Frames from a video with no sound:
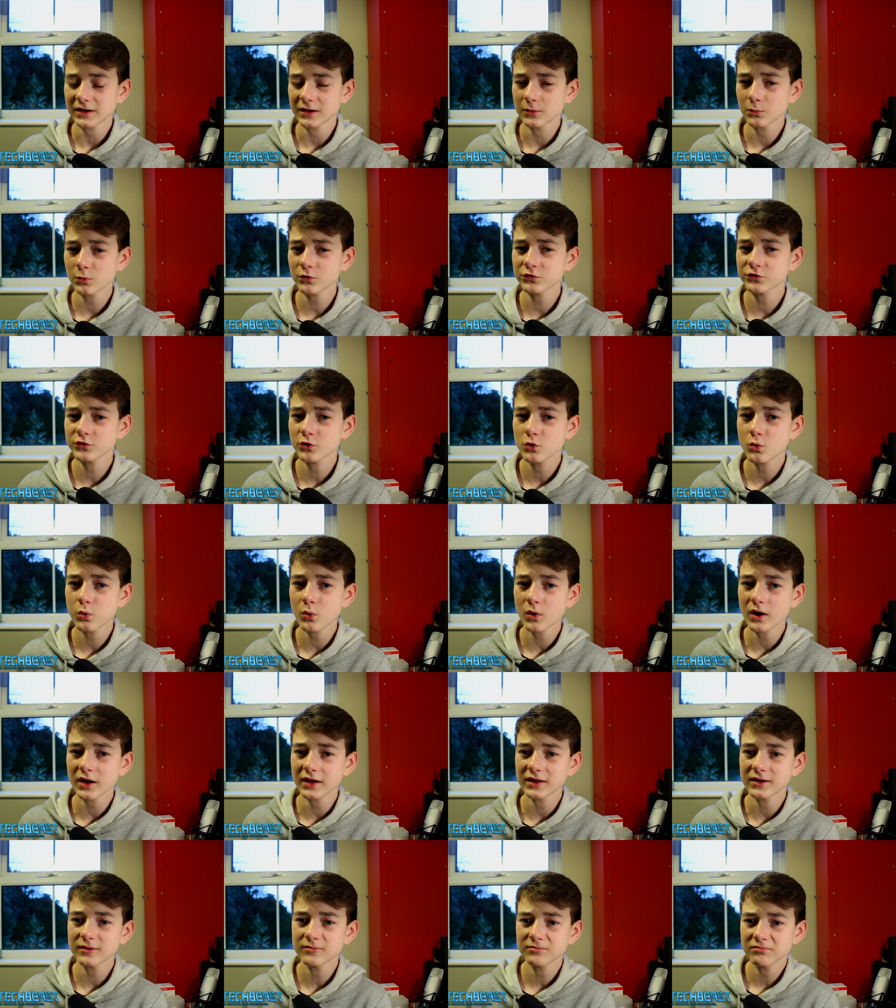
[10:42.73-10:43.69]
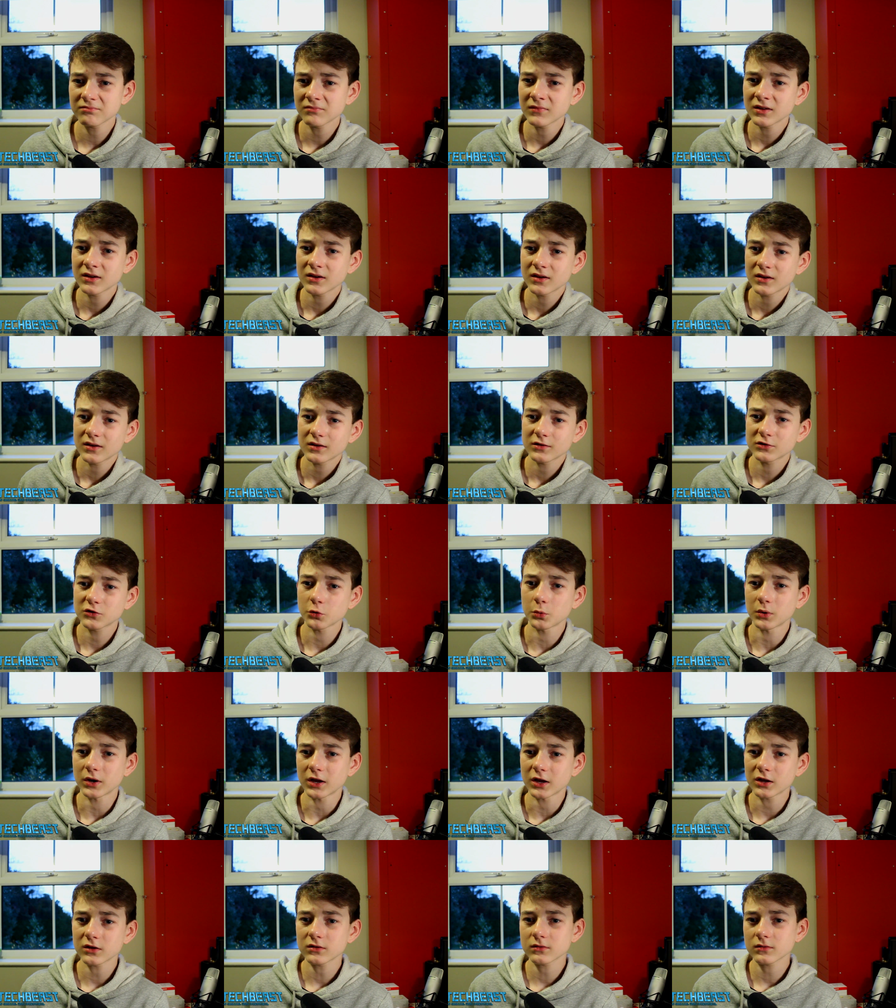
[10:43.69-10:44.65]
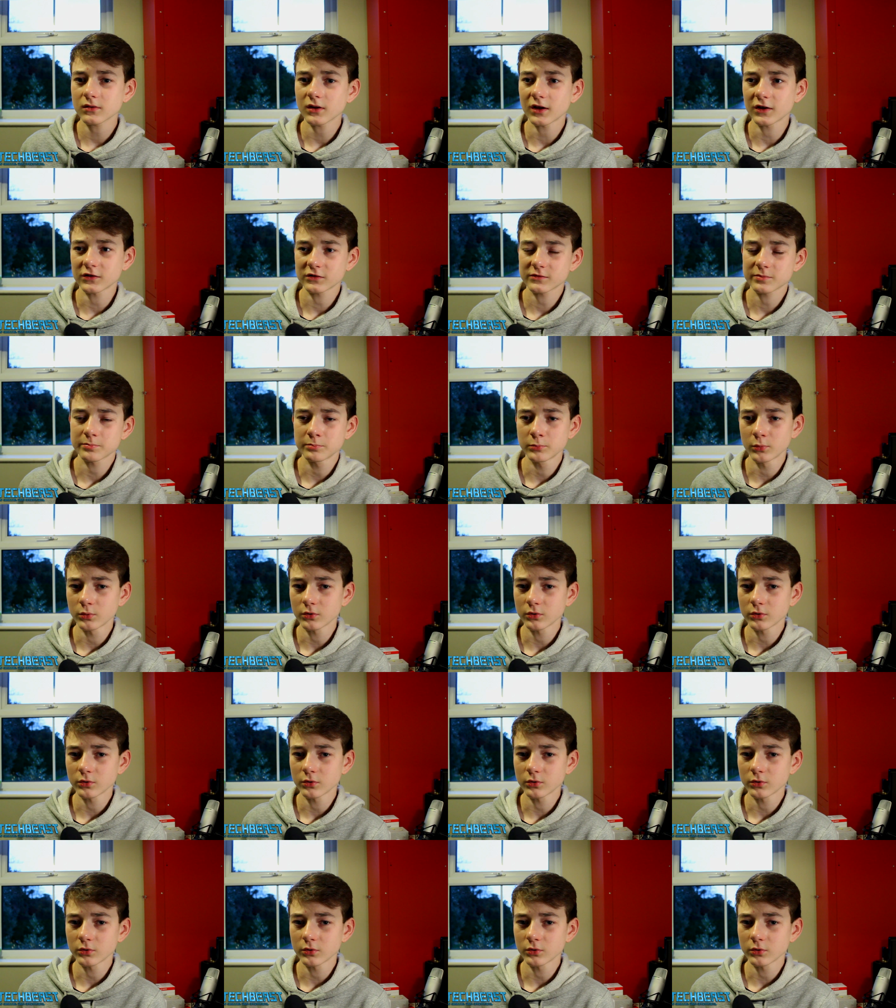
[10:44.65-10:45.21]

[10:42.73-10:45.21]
It wasn't quite doing it as